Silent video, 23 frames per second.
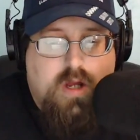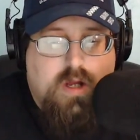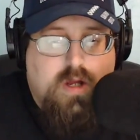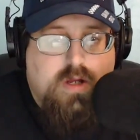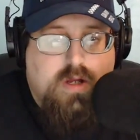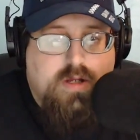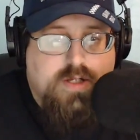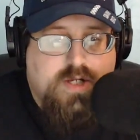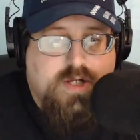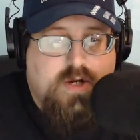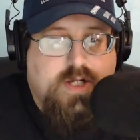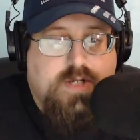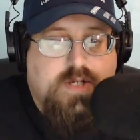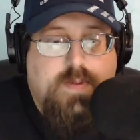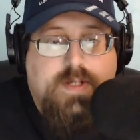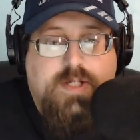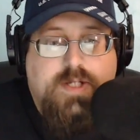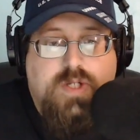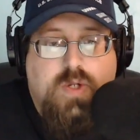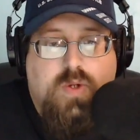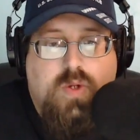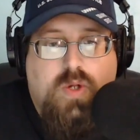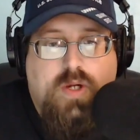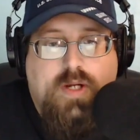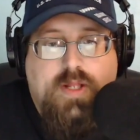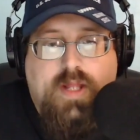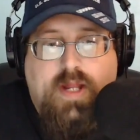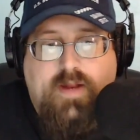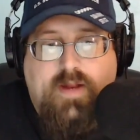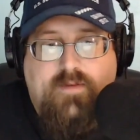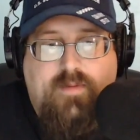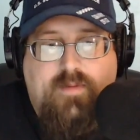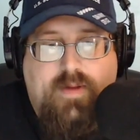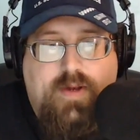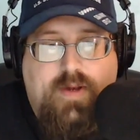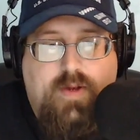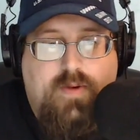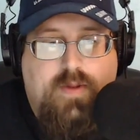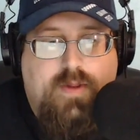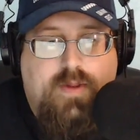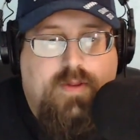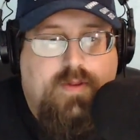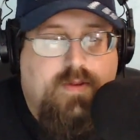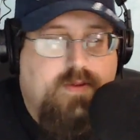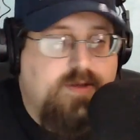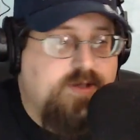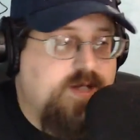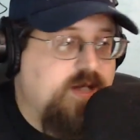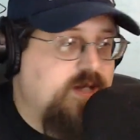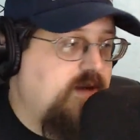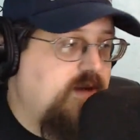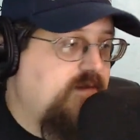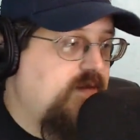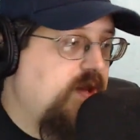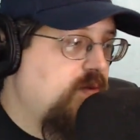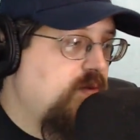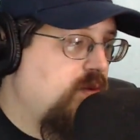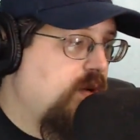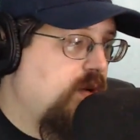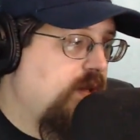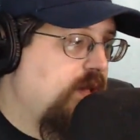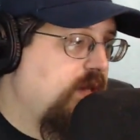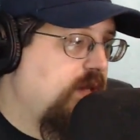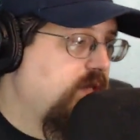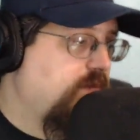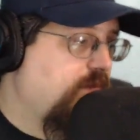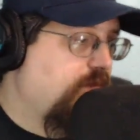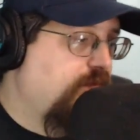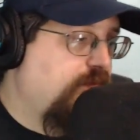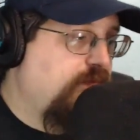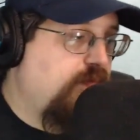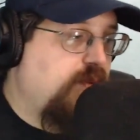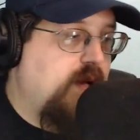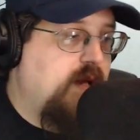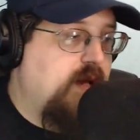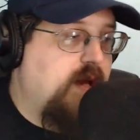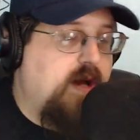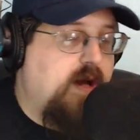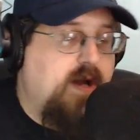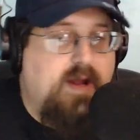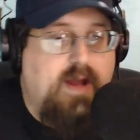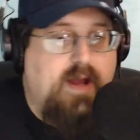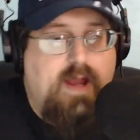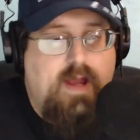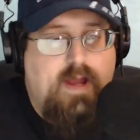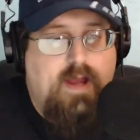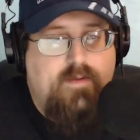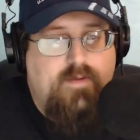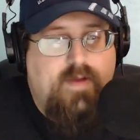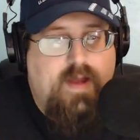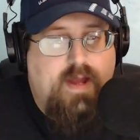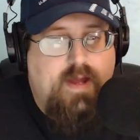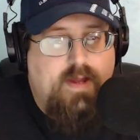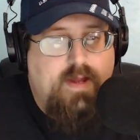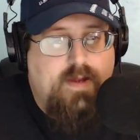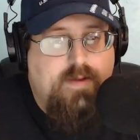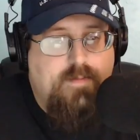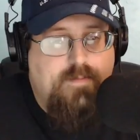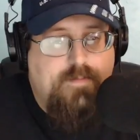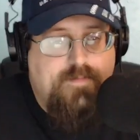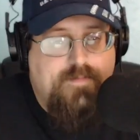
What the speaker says: Sorry it's been so long that I've done one of these, but I have had